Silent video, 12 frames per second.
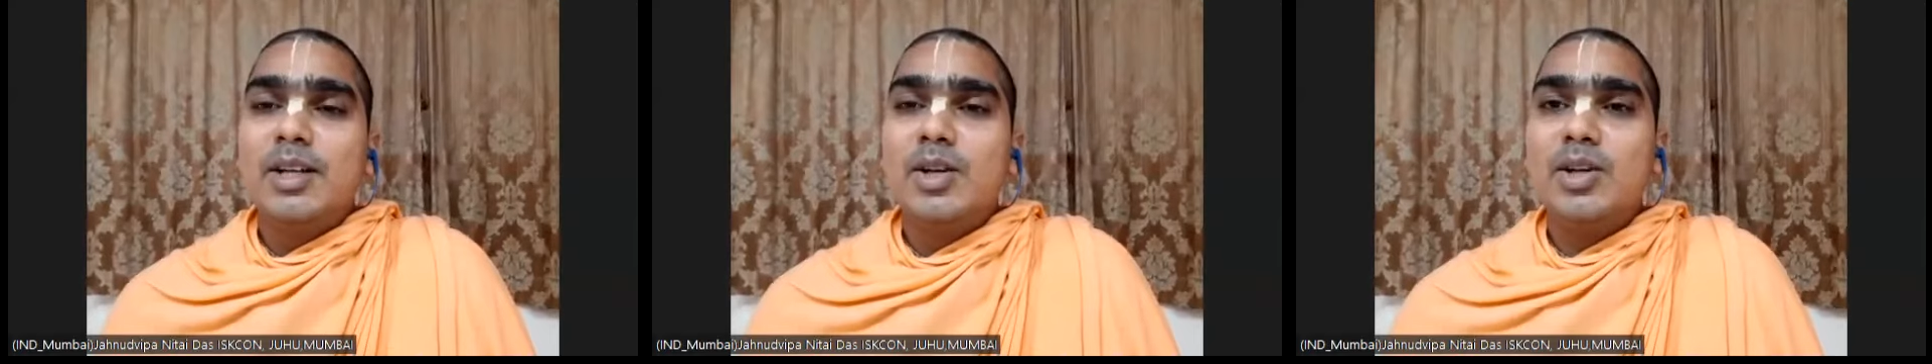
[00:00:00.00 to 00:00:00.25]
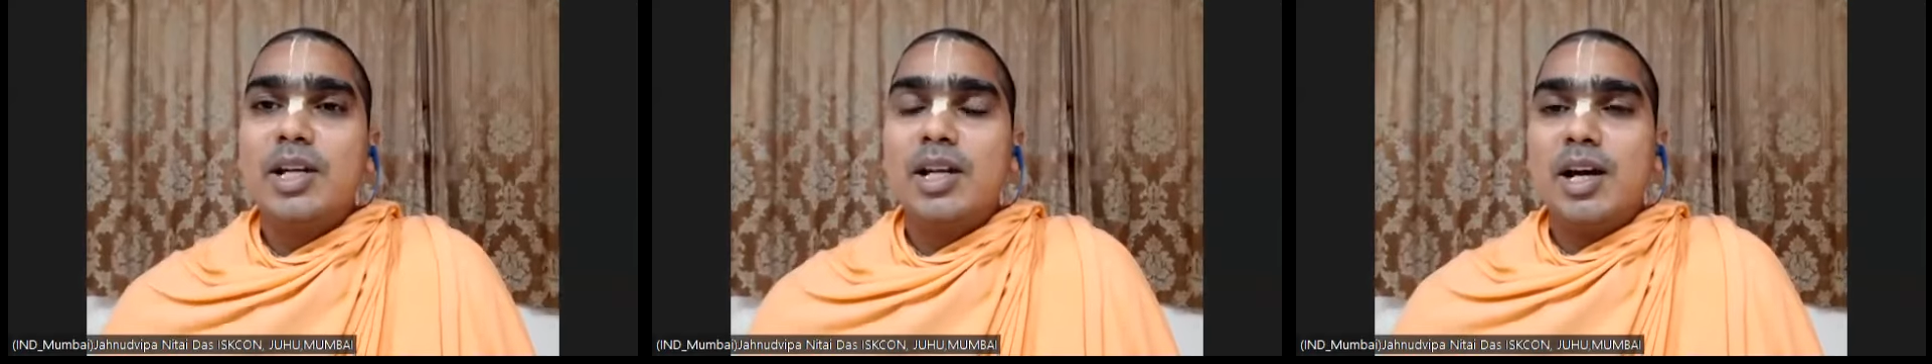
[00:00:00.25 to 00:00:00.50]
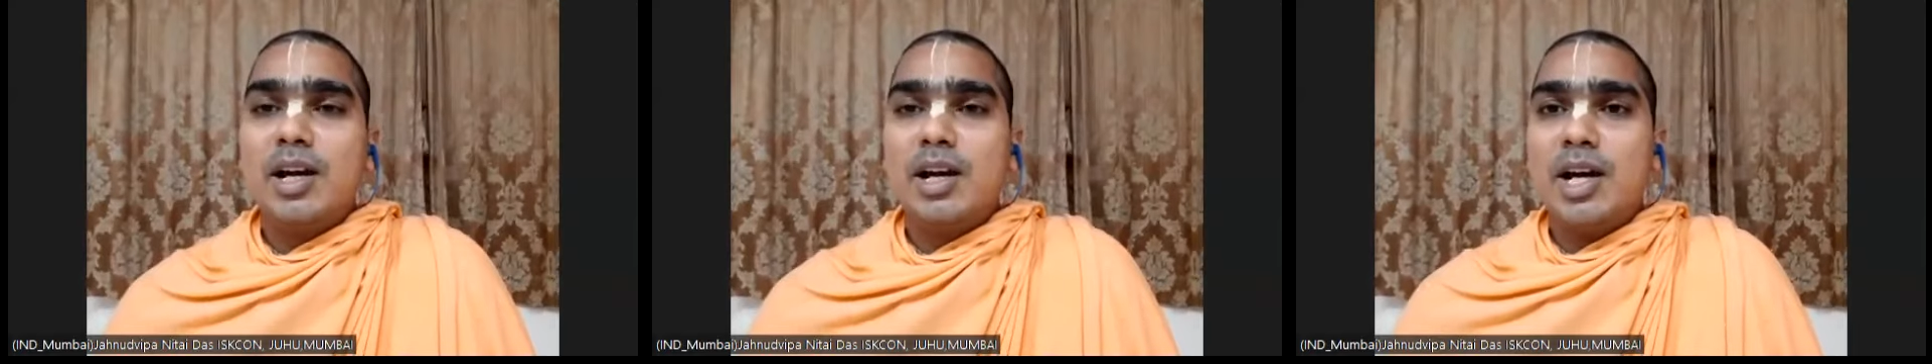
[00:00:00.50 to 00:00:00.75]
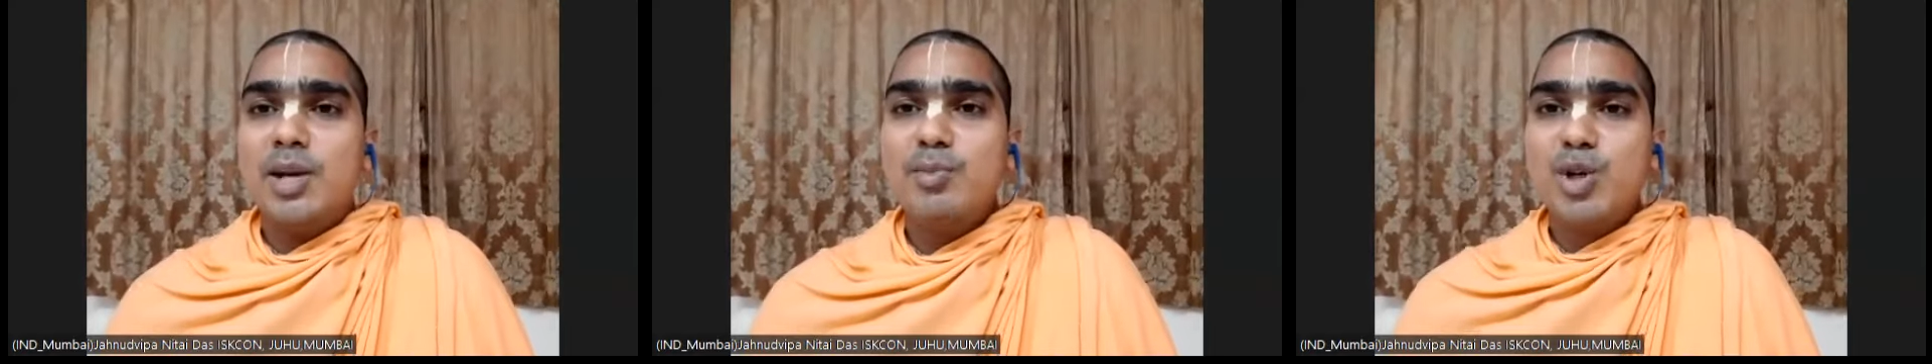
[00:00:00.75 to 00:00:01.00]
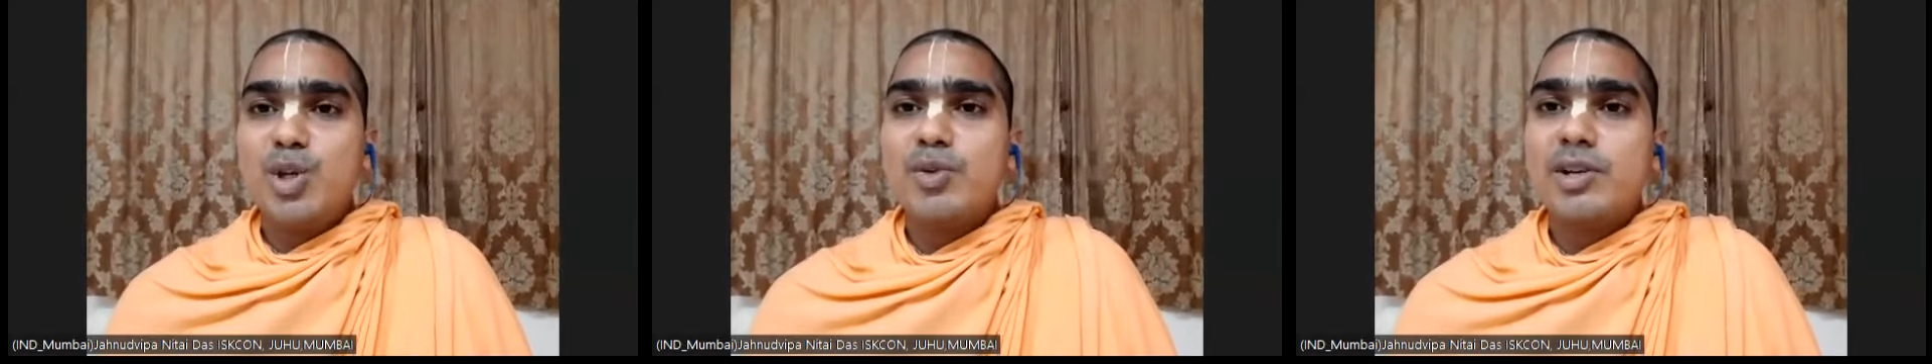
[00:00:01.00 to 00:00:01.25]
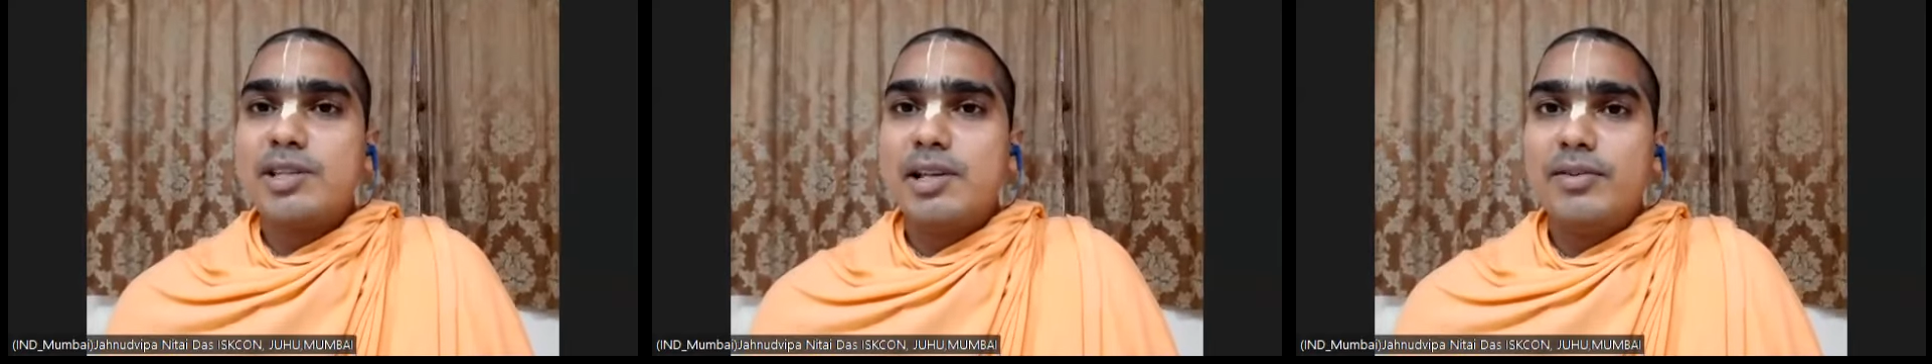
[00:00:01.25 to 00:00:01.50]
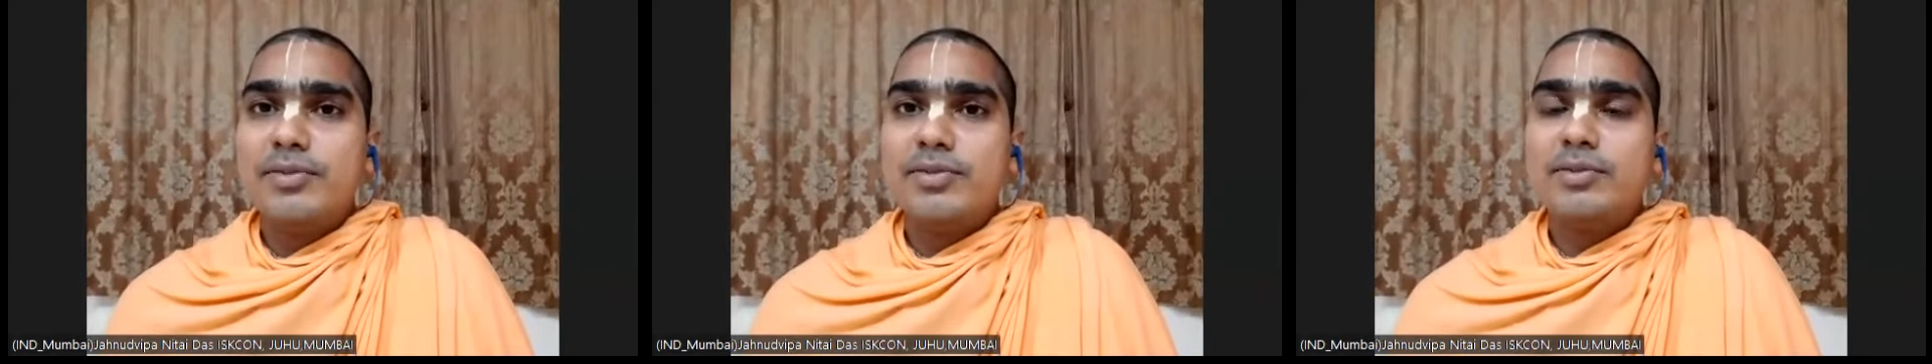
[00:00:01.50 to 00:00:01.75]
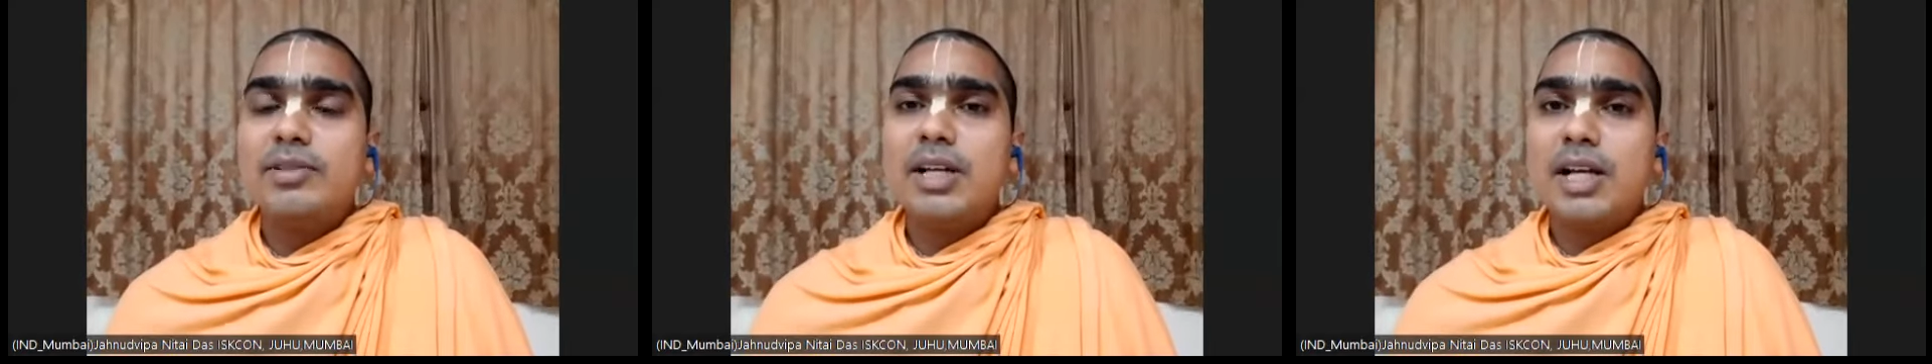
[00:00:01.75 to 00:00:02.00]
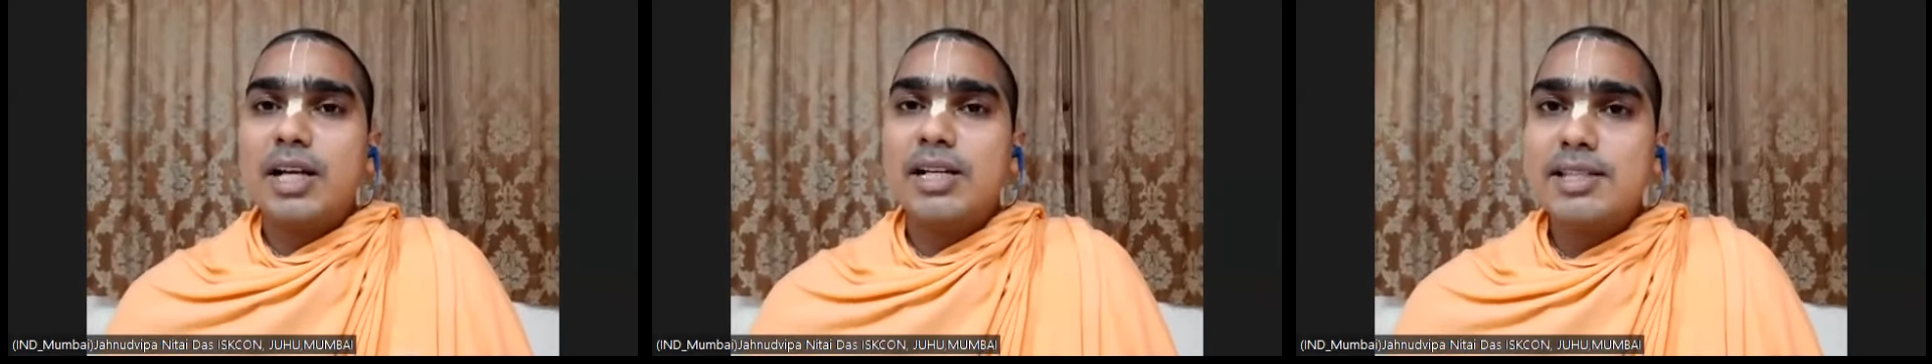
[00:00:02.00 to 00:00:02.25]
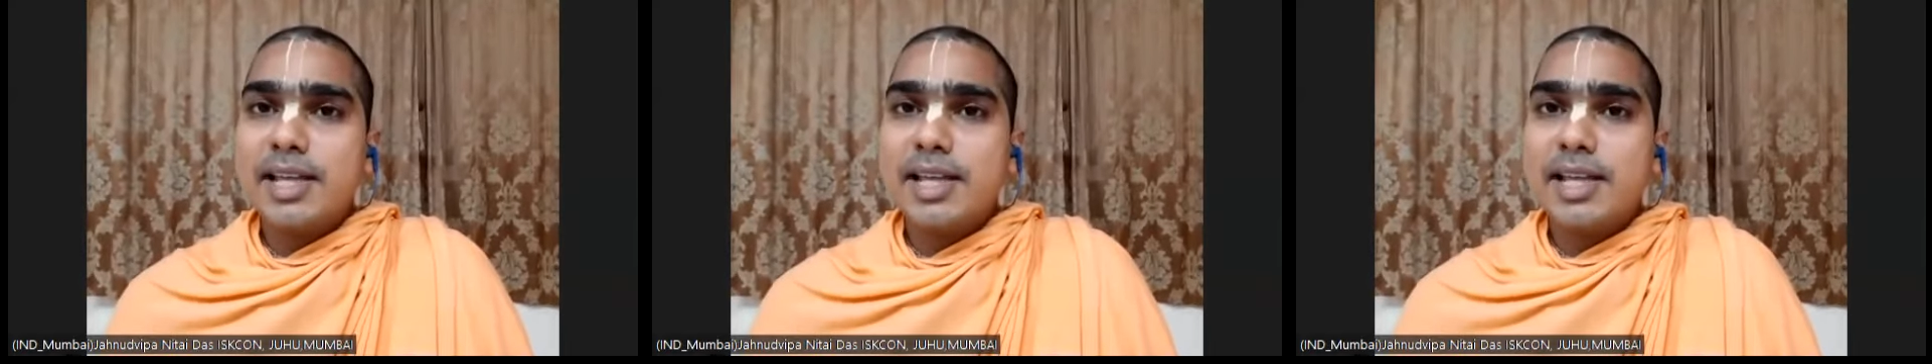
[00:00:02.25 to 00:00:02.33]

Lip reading: You can unmute yourself and